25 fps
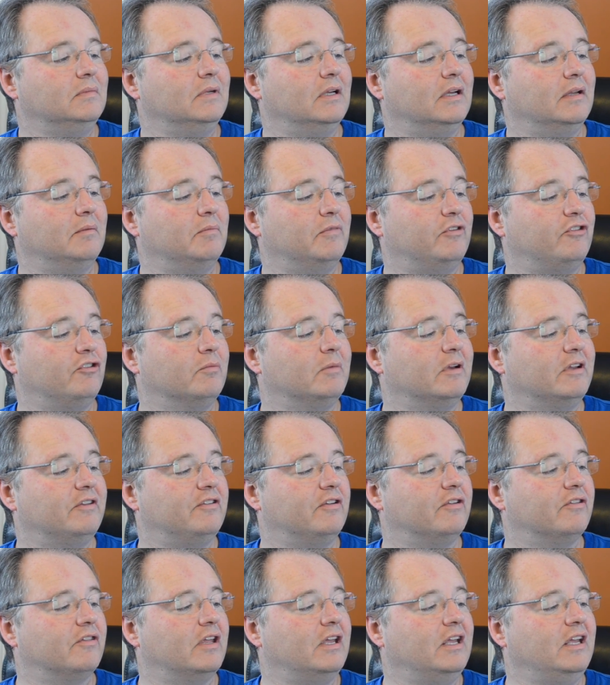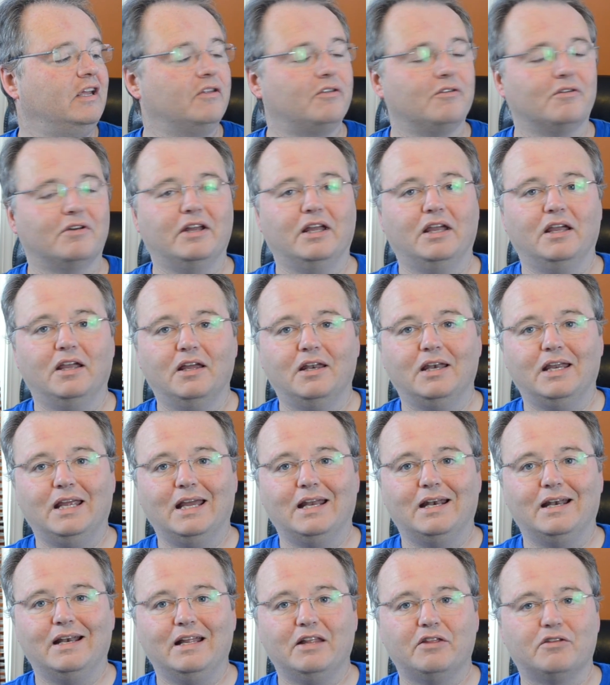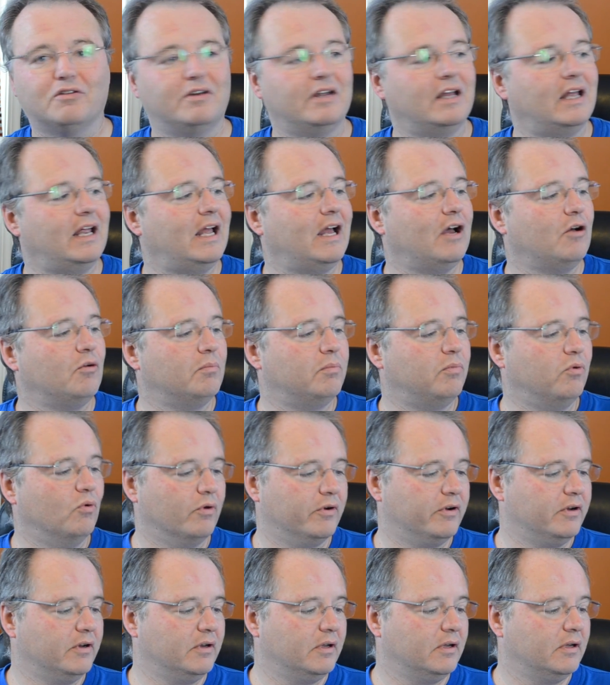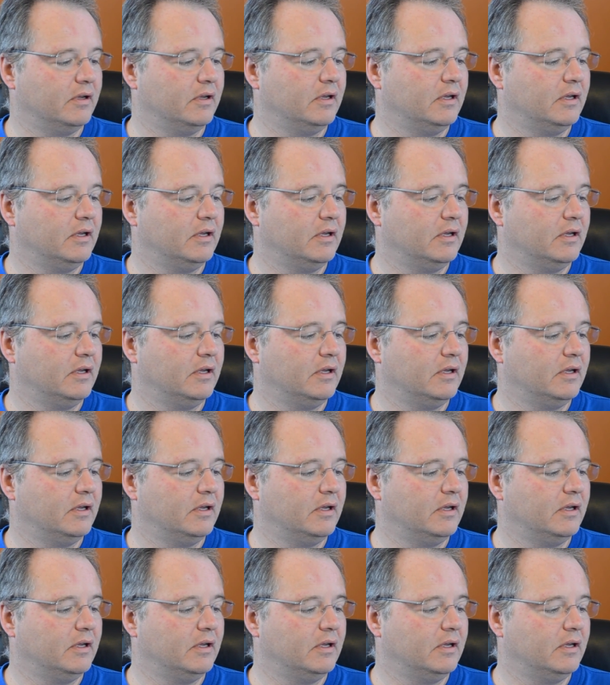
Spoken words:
I'm assuming it's Ethernet in and an Ethernet out port.